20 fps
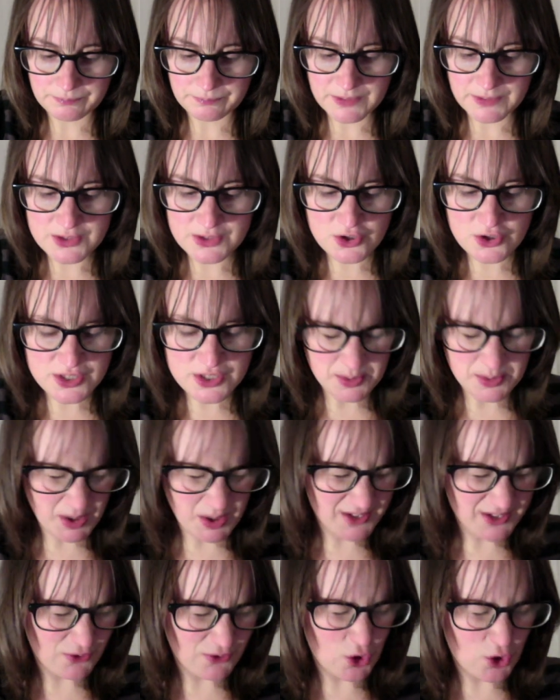it's got some
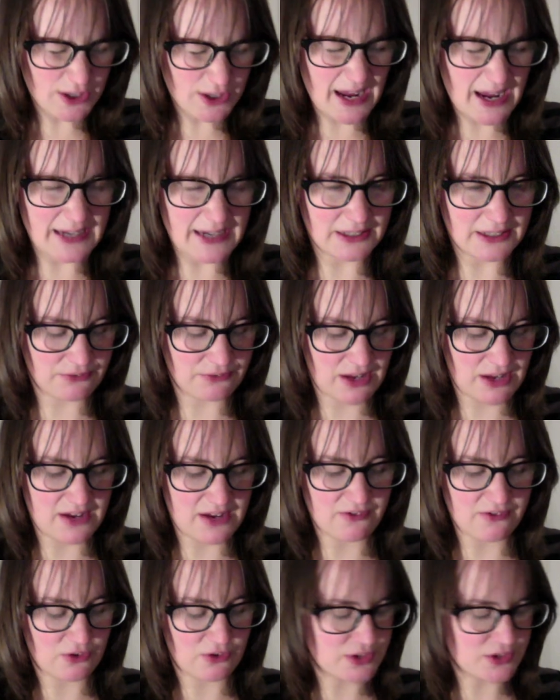kind of organic
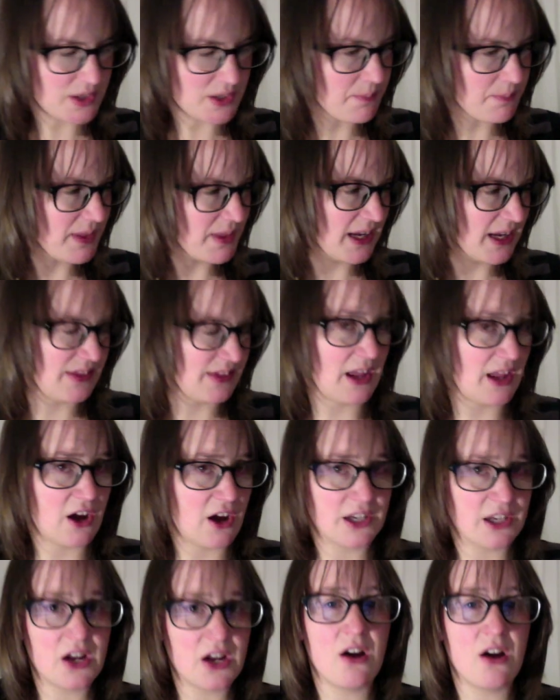flavour or something in there.
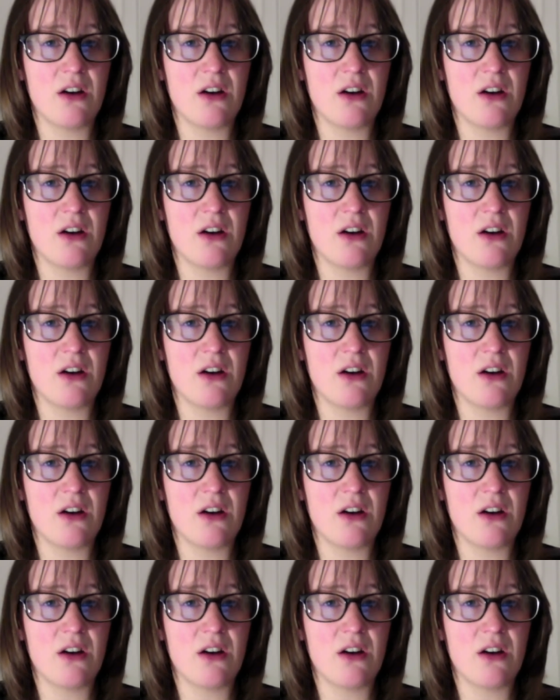I